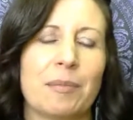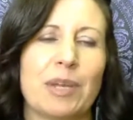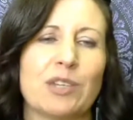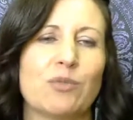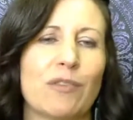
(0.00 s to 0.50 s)

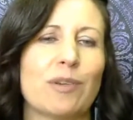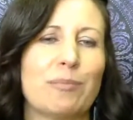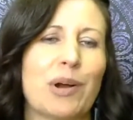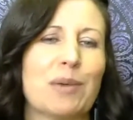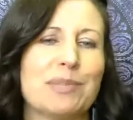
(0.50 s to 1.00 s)
But as Reverend
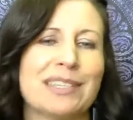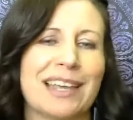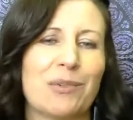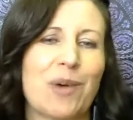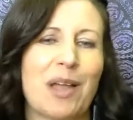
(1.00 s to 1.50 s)
Barb
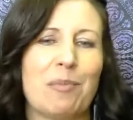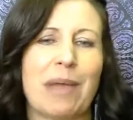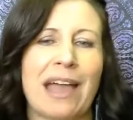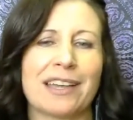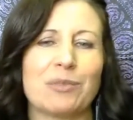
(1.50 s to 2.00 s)
said a while
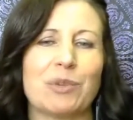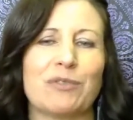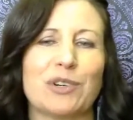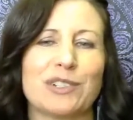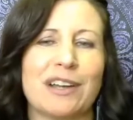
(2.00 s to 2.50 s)
back in one
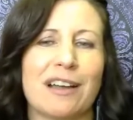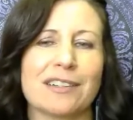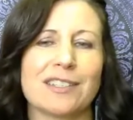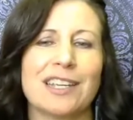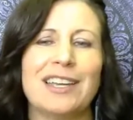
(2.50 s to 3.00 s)
of her
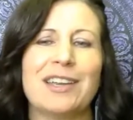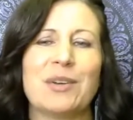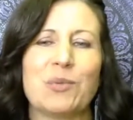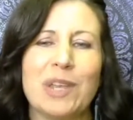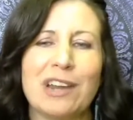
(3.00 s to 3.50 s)
talks,
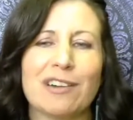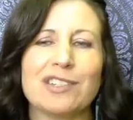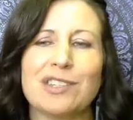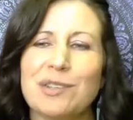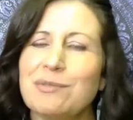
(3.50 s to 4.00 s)
we are
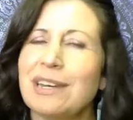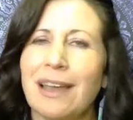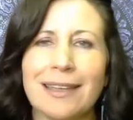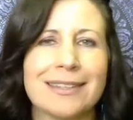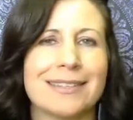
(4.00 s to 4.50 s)
too
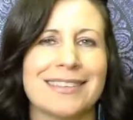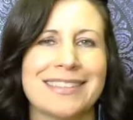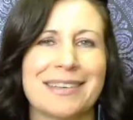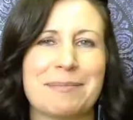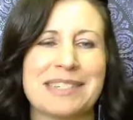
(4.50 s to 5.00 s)
nice
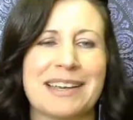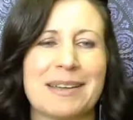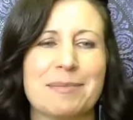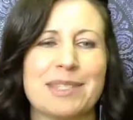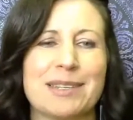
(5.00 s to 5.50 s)

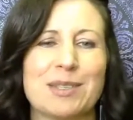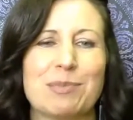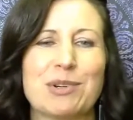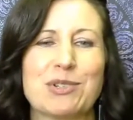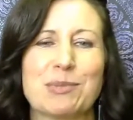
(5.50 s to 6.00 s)
sometimes as
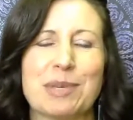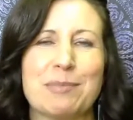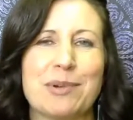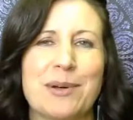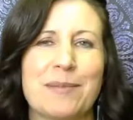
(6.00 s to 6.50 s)
spiritual
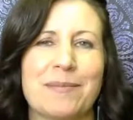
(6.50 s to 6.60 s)
people